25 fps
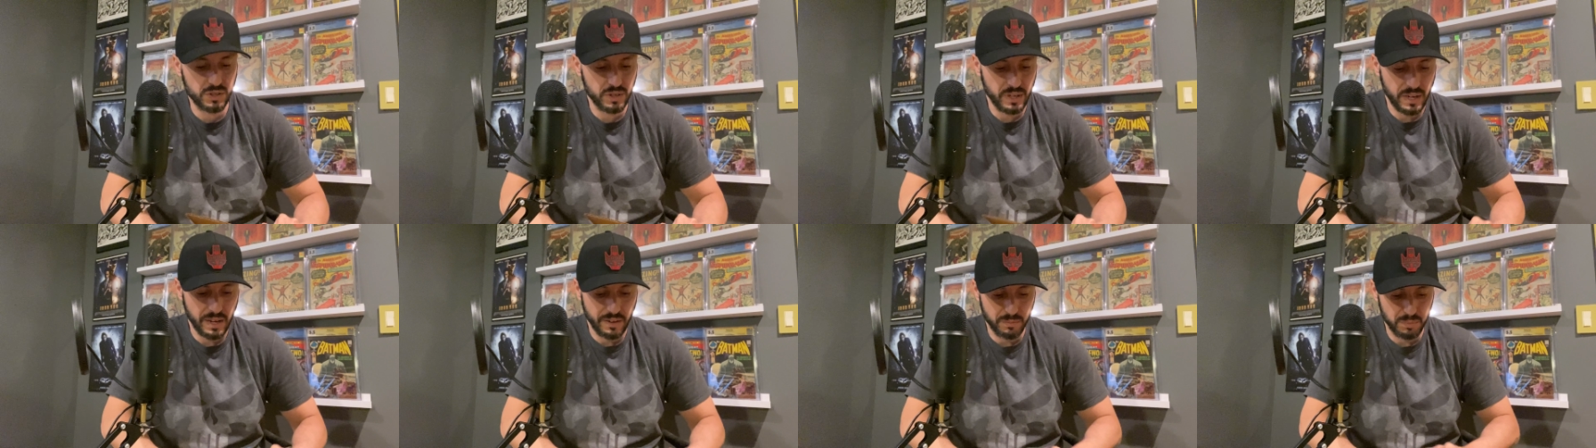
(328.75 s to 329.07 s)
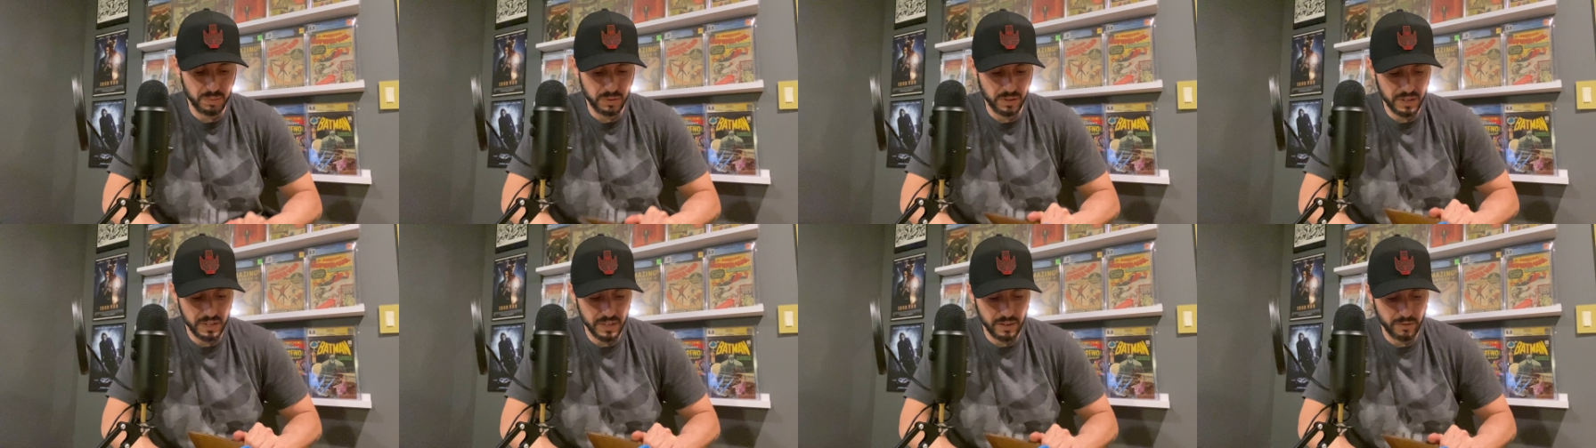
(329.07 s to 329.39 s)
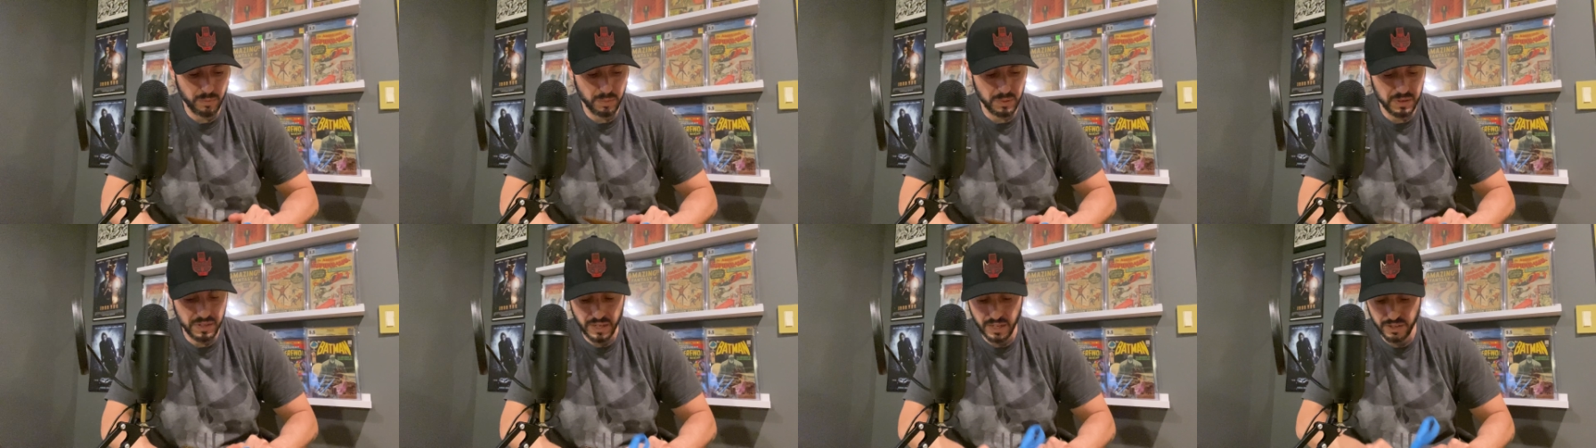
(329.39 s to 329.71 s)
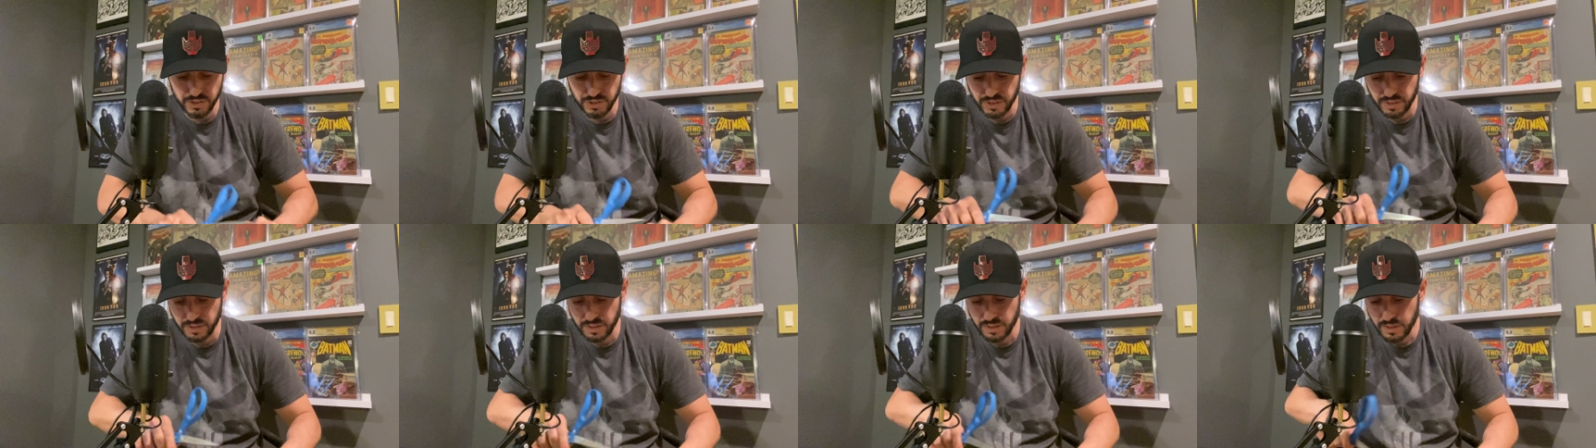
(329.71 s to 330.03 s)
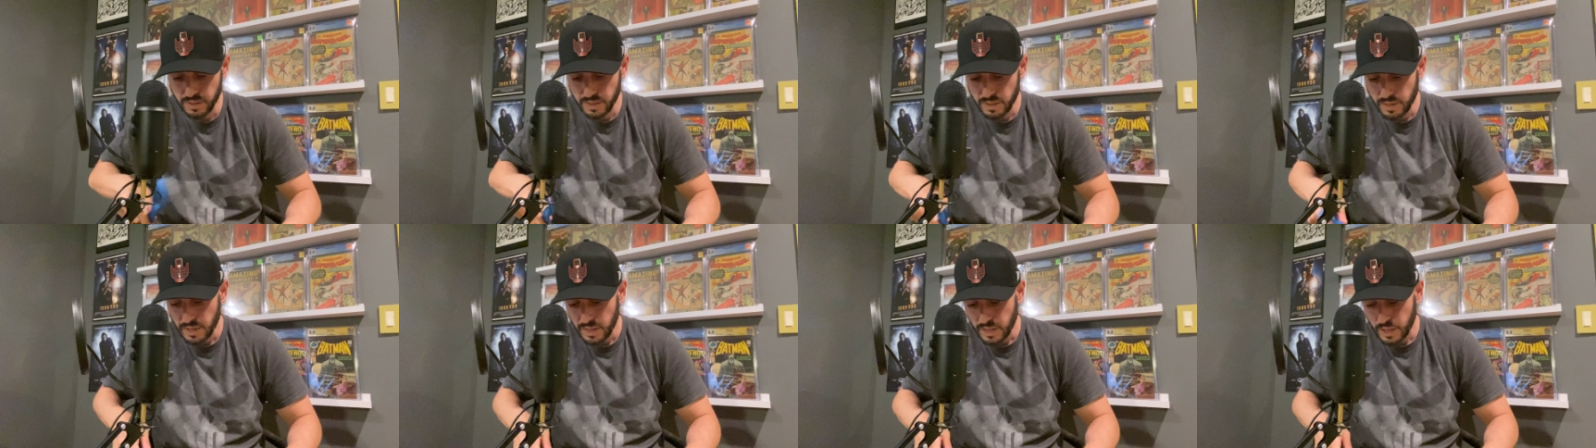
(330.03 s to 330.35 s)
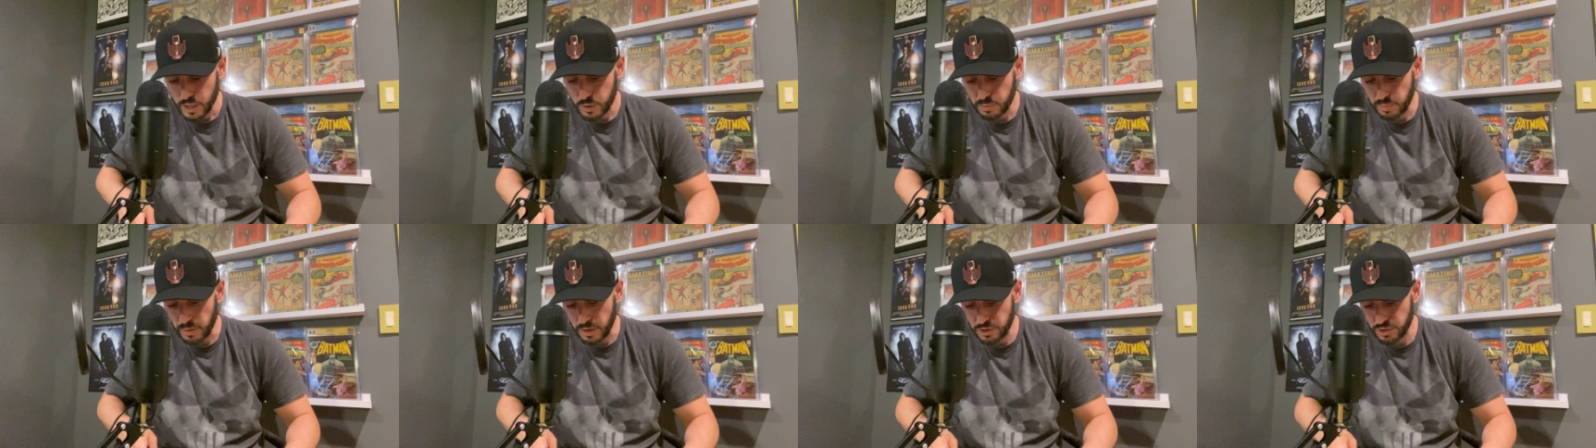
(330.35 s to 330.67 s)
You have plenty of protection,
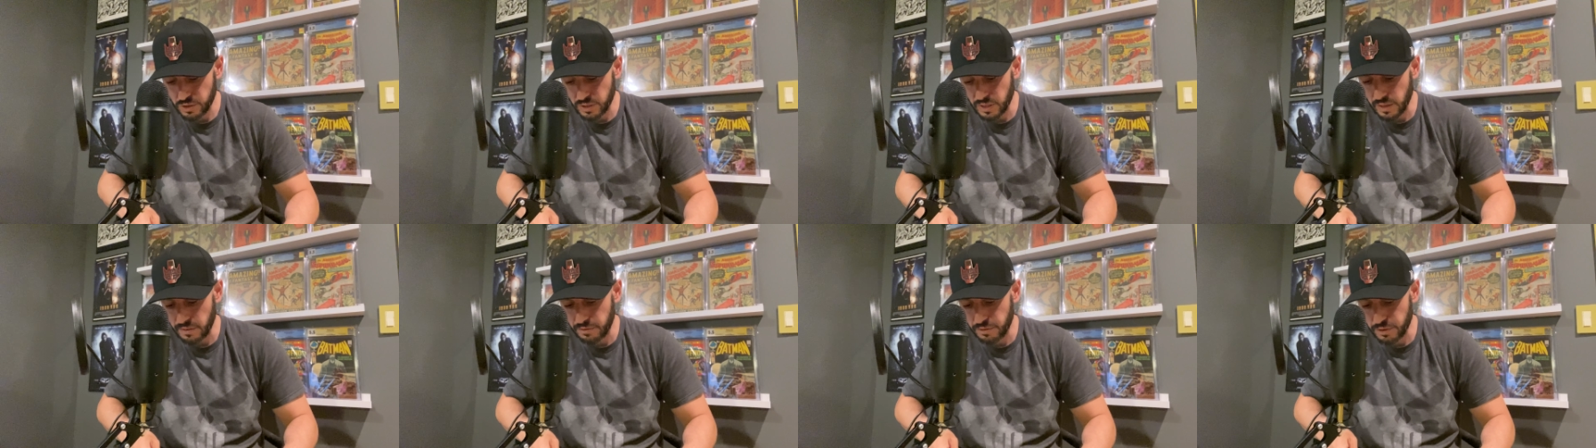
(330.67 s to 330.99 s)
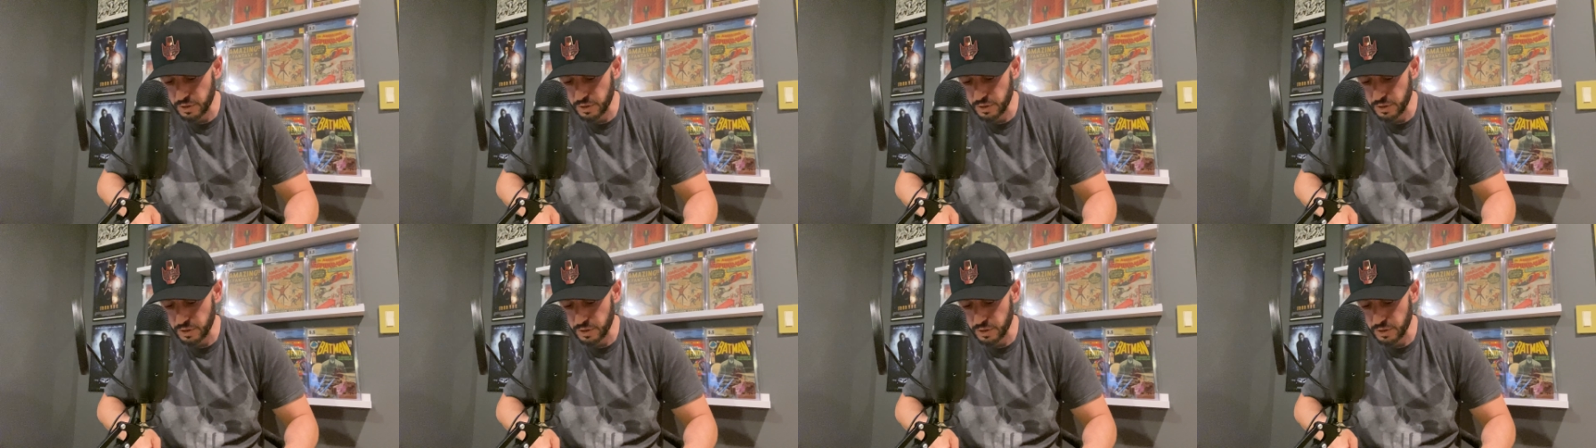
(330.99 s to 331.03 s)
especially if you're